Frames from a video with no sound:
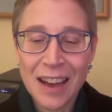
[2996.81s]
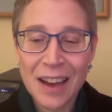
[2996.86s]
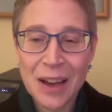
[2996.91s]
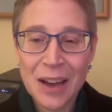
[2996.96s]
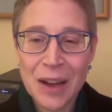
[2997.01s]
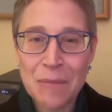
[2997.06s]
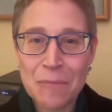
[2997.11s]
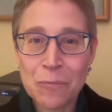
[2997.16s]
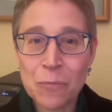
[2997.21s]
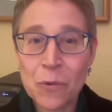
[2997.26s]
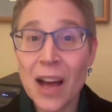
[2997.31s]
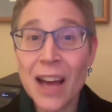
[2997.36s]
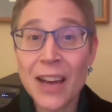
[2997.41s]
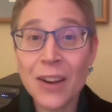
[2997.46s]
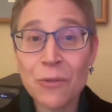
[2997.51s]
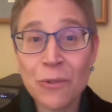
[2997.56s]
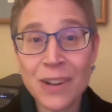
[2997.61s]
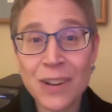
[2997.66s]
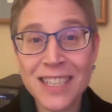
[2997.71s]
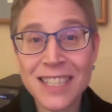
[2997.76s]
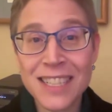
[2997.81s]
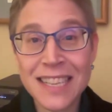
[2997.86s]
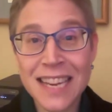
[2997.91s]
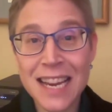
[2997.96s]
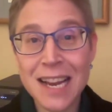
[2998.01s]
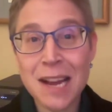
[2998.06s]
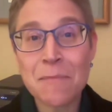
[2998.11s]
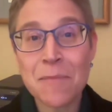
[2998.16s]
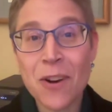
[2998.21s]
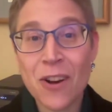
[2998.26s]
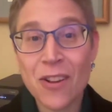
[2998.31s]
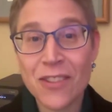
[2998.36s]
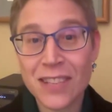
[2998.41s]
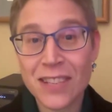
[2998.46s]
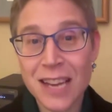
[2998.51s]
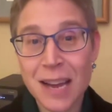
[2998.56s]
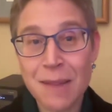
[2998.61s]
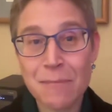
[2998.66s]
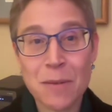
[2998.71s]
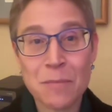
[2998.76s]
Well, I don't want to take up all
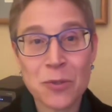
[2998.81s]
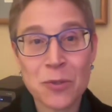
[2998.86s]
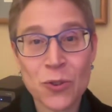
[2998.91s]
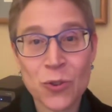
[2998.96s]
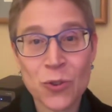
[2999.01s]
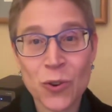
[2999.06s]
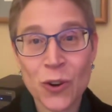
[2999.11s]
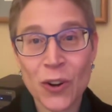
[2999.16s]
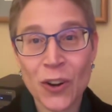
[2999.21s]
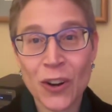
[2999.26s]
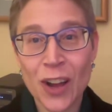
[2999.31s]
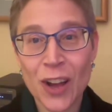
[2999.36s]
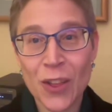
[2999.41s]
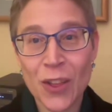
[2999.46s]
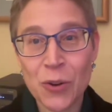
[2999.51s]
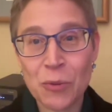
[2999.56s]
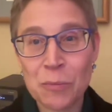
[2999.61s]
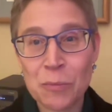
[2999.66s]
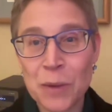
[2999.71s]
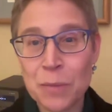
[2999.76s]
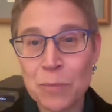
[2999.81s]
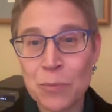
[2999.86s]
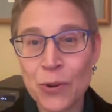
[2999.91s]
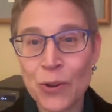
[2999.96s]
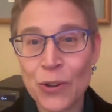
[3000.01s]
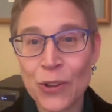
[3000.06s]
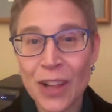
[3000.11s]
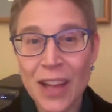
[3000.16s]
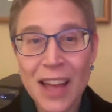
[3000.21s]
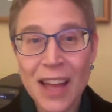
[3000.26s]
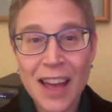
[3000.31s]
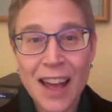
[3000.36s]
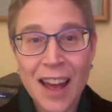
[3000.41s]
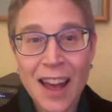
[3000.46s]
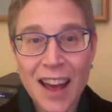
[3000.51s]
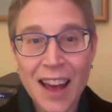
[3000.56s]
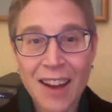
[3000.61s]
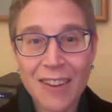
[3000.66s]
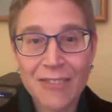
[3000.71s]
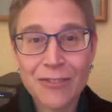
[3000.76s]
the time. I'm sure other people
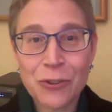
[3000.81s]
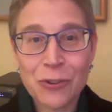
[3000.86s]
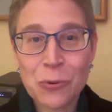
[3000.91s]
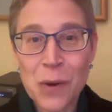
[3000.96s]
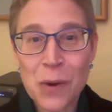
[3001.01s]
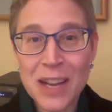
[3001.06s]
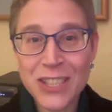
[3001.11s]
have